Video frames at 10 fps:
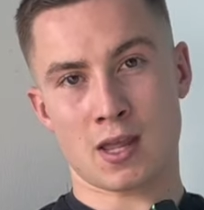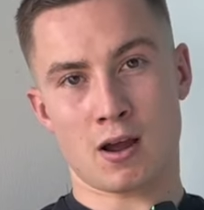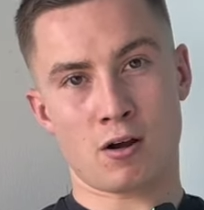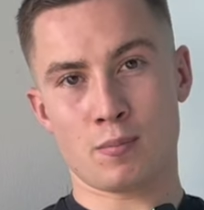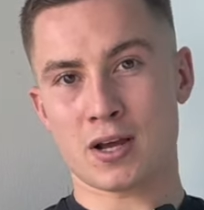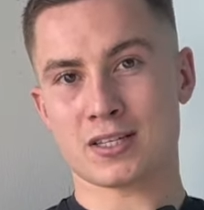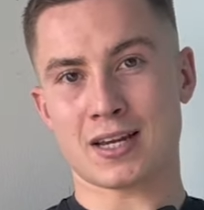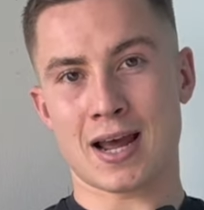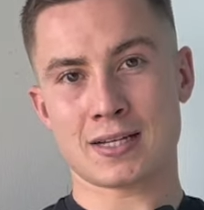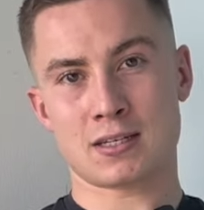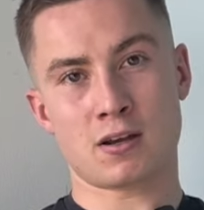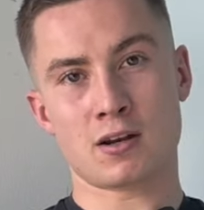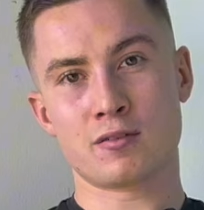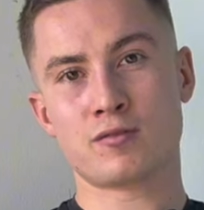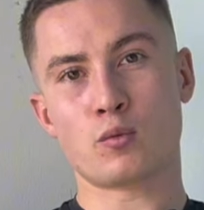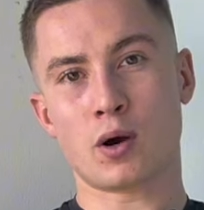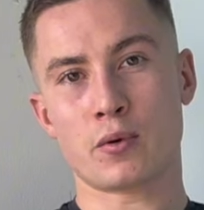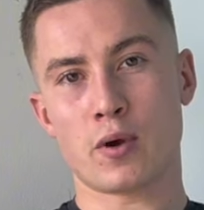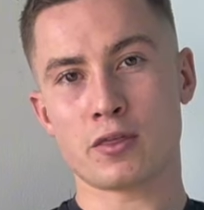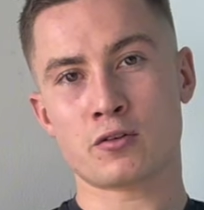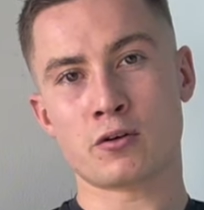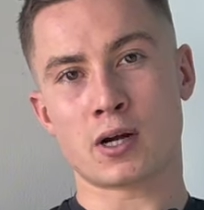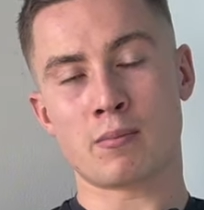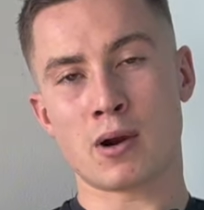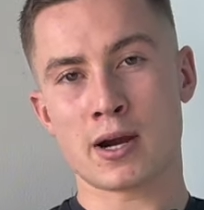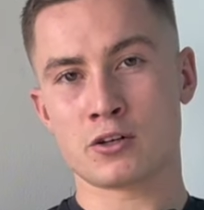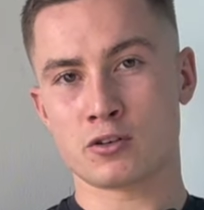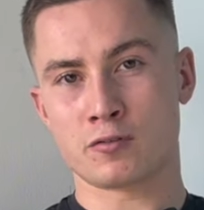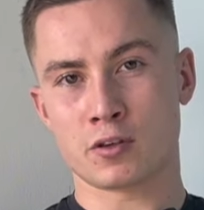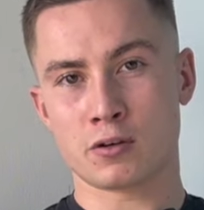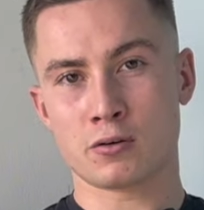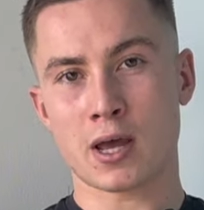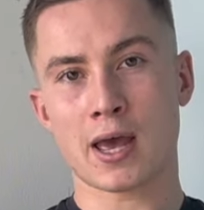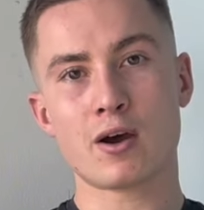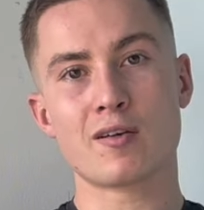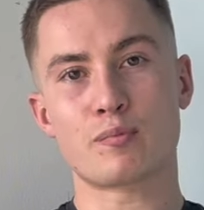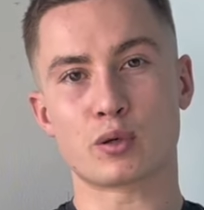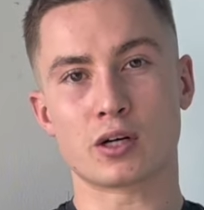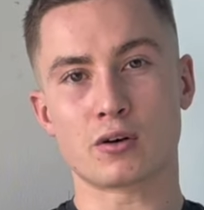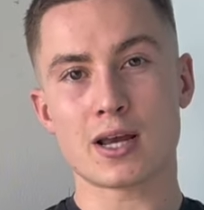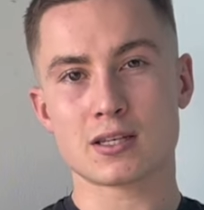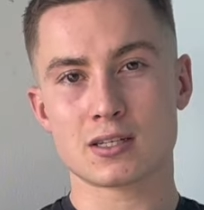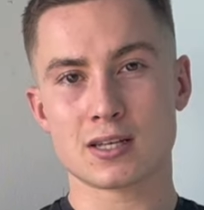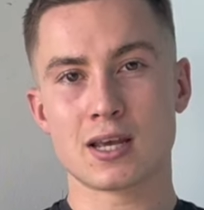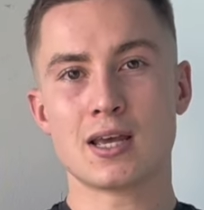all my stats, kind of what we went through in our March review, how I've progressed